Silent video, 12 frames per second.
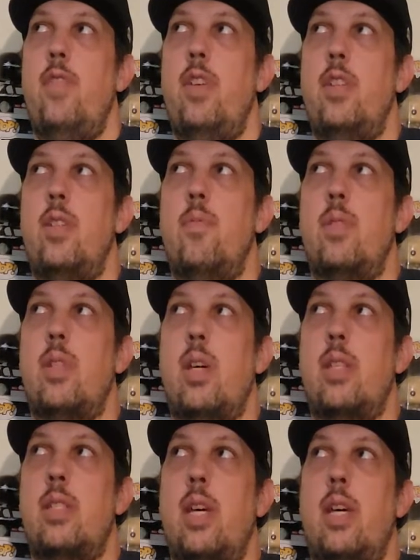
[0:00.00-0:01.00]
Vision was
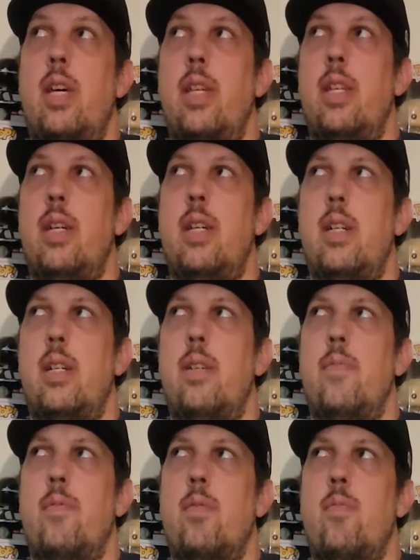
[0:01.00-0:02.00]
on sale at
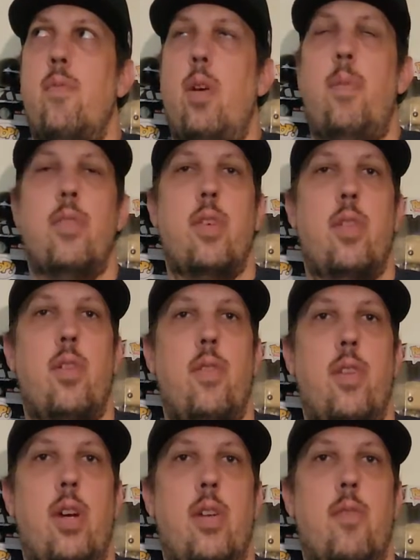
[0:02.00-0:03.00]
uh, Walmart, the glow in
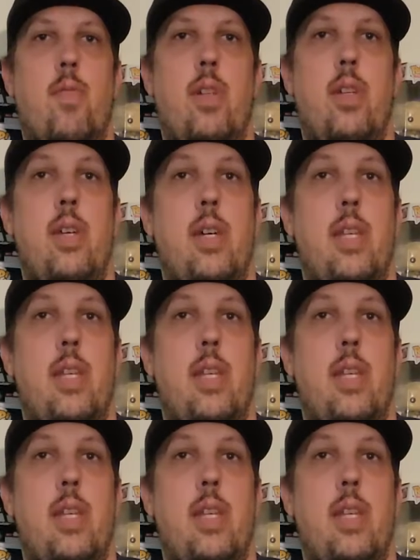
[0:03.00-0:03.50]
the dark one.